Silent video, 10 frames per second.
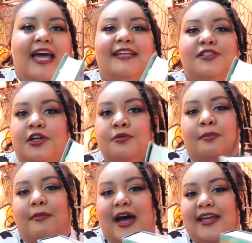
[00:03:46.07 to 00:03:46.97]
I
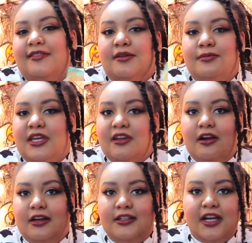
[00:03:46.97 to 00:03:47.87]
don't mind them being
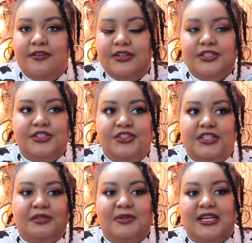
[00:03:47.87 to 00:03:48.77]
hardcovers
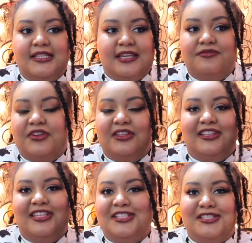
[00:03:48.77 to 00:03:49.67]
just because I feel
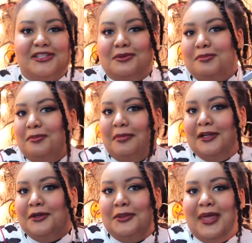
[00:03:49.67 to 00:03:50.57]
like they just look
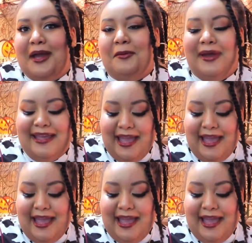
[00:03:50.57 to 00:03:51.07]
better that way